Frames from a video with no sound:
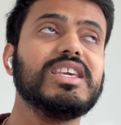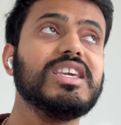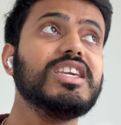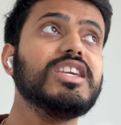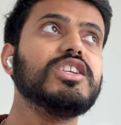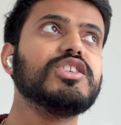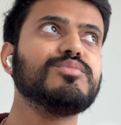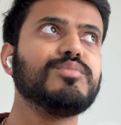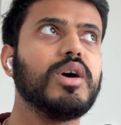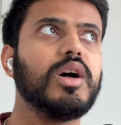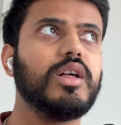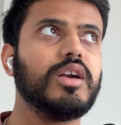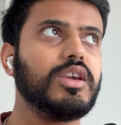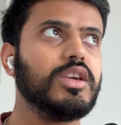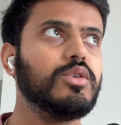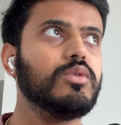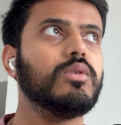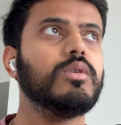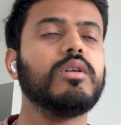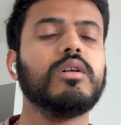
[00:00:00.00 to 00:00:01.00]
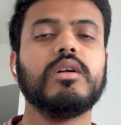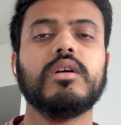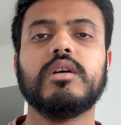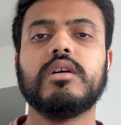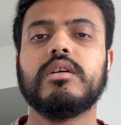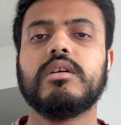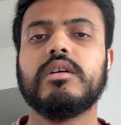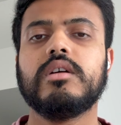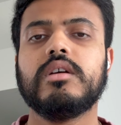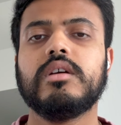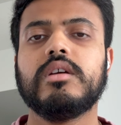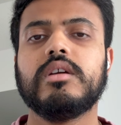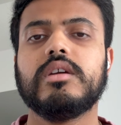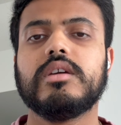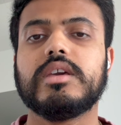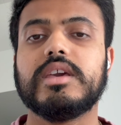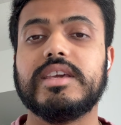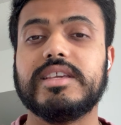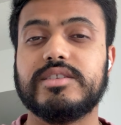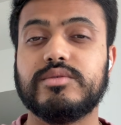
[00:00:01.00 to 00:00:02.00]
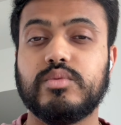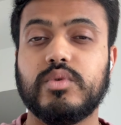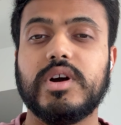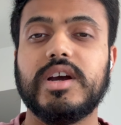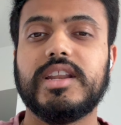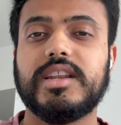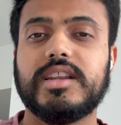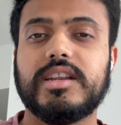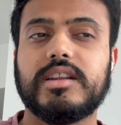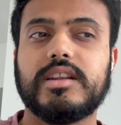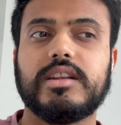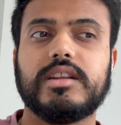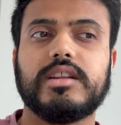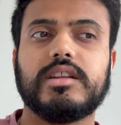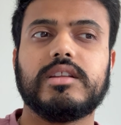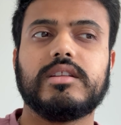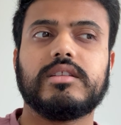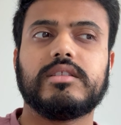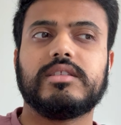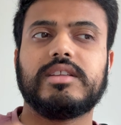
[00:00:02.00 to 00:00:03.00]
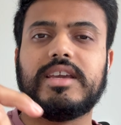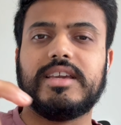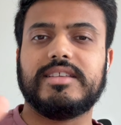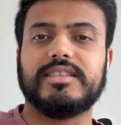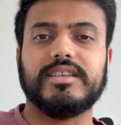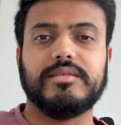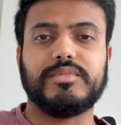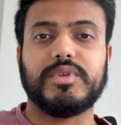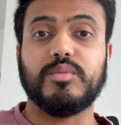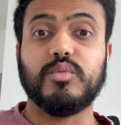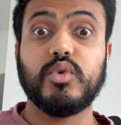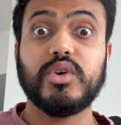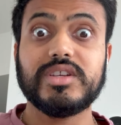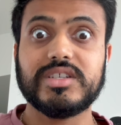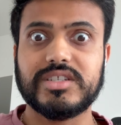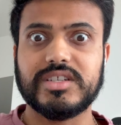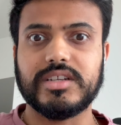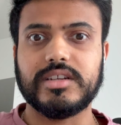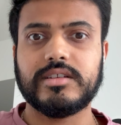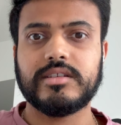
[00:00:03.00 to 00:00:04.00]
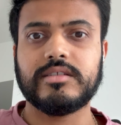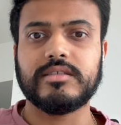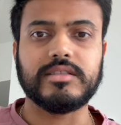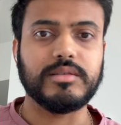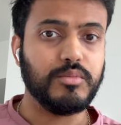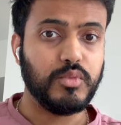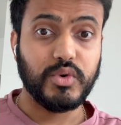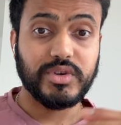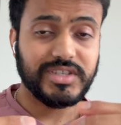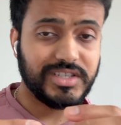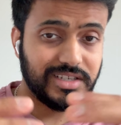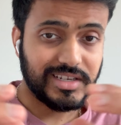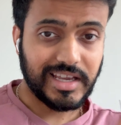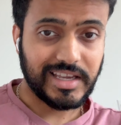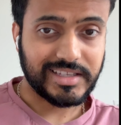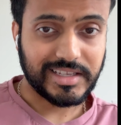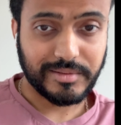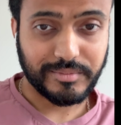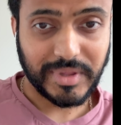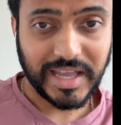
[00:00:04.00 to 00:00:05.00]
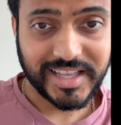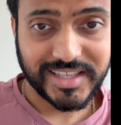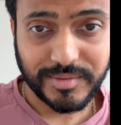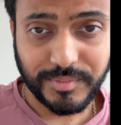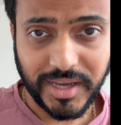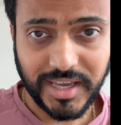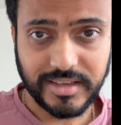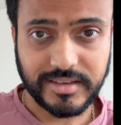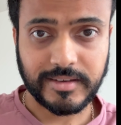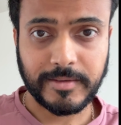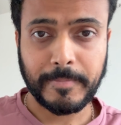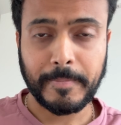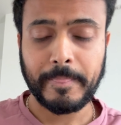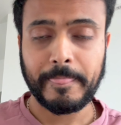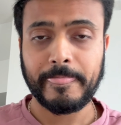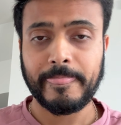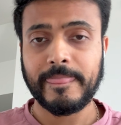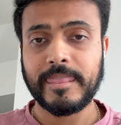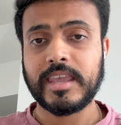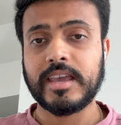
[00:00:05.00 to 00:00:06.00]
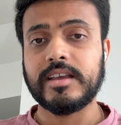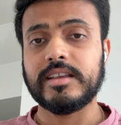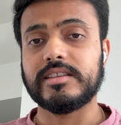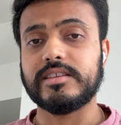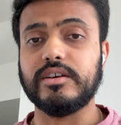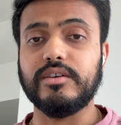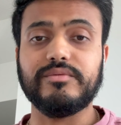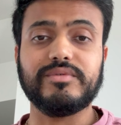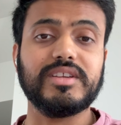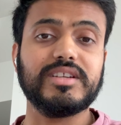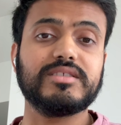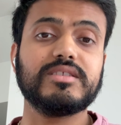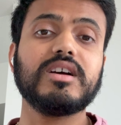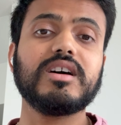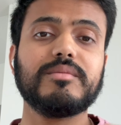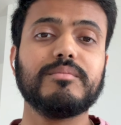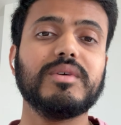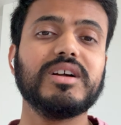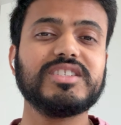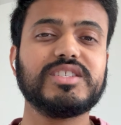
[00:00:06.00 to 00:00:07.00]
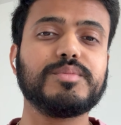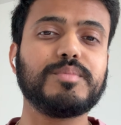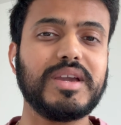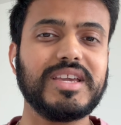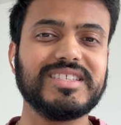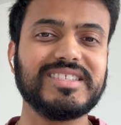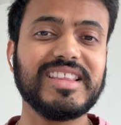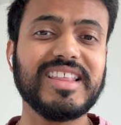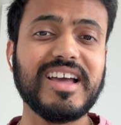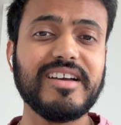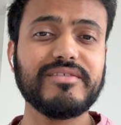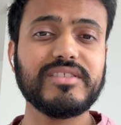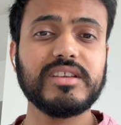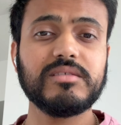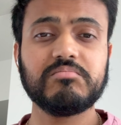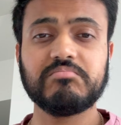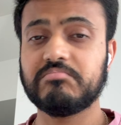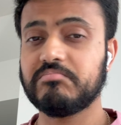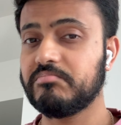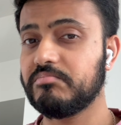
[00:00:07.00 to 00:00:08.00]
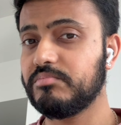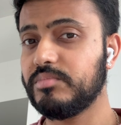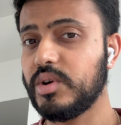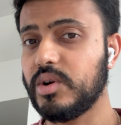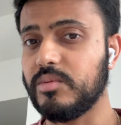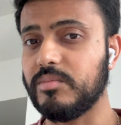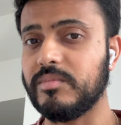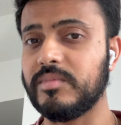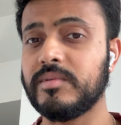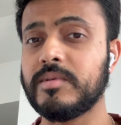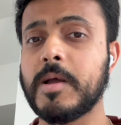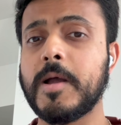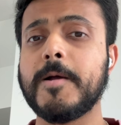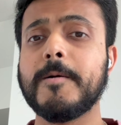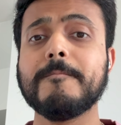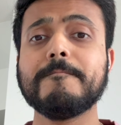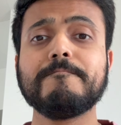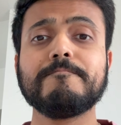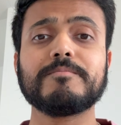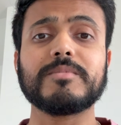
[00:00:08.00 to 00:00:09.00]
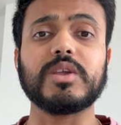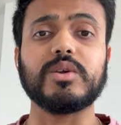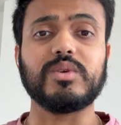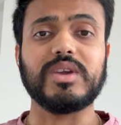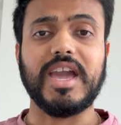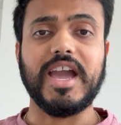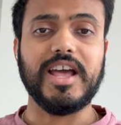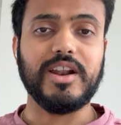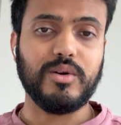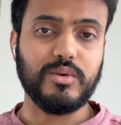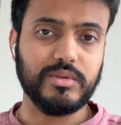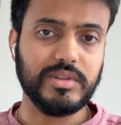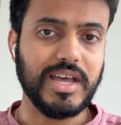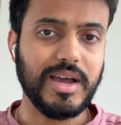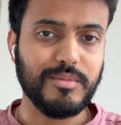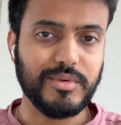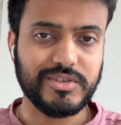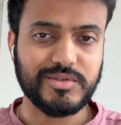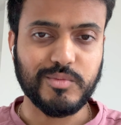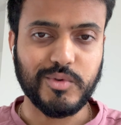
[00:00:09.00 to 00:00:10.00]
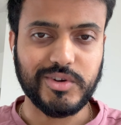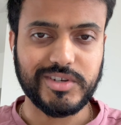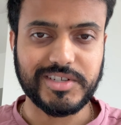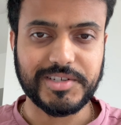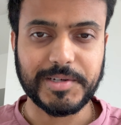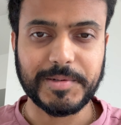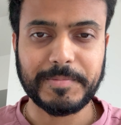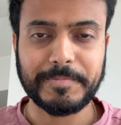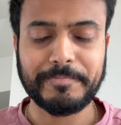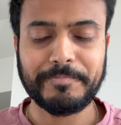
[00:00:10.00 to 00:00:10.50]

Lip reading: each molecule is what takes up the moisture. The moisture takes up that space. So if there's not much space left, boom, you can't hold that much moisture.